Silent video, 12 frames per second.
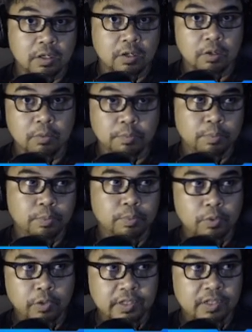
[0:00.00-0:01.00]
or
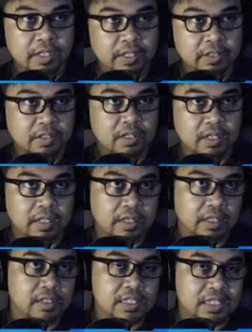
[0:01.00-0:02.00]

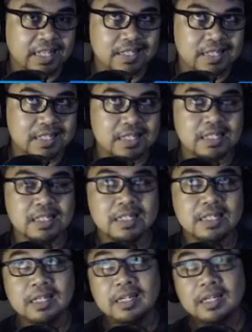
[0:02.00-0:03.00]
0.99 cents
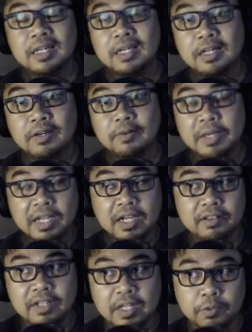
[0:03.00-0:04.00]
uh, i got
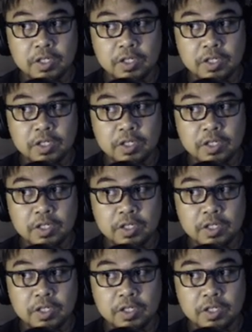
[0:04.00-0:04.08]
that one